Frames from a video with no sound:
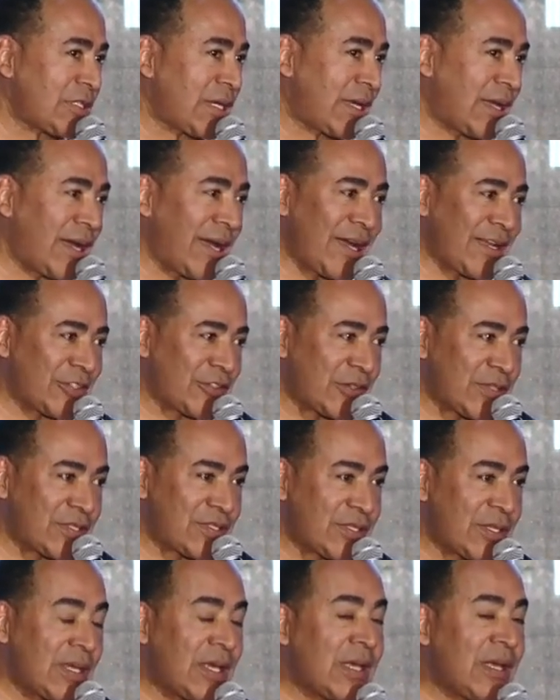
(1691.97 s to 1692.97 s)

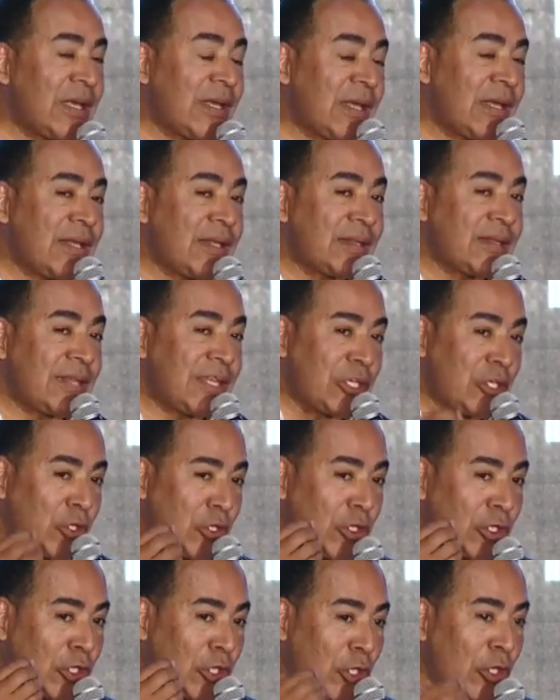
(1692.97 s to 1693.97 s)
psychiatrists, that you
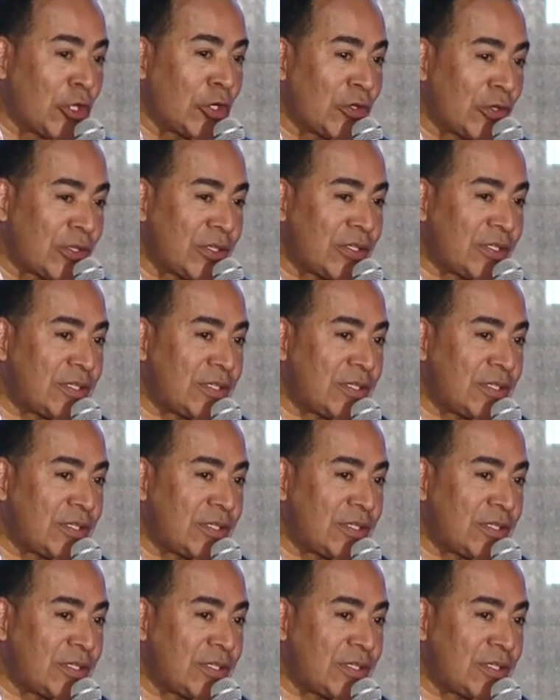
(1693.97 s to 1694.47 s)
could learn